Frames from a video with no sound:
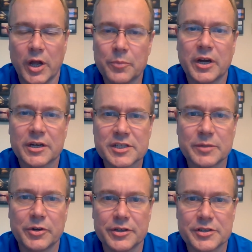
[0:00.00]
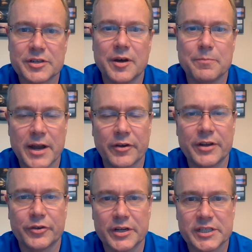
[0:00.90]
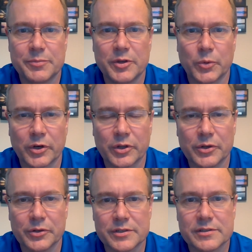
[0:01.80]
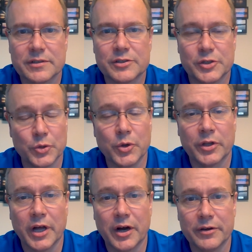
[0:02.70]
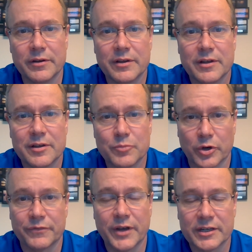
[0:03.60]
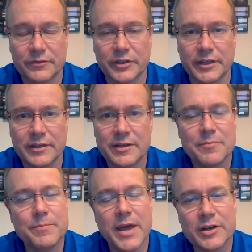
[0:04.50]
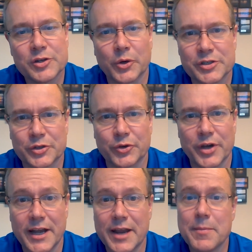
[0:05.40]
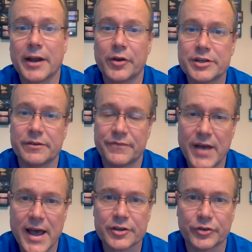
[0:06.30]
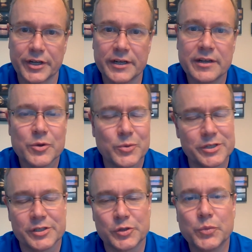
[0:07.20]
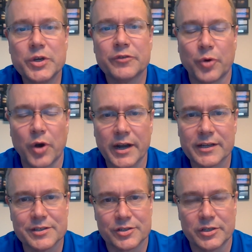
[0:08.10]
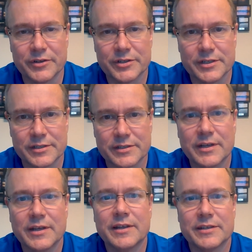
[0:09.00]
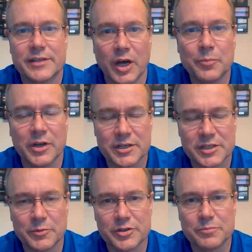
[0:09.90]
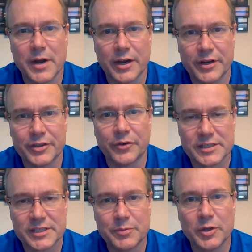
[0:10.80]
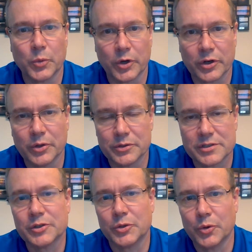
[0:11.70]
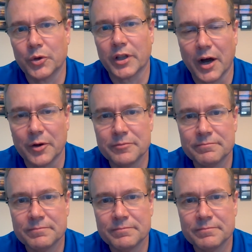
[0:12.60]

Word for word: to help customers migrate their SAP workloads to Google Cloud more effectively, ManageCore has created a migration factory, which is a suite of products and services to help customers migrate their SAP workloads to Google Cloud.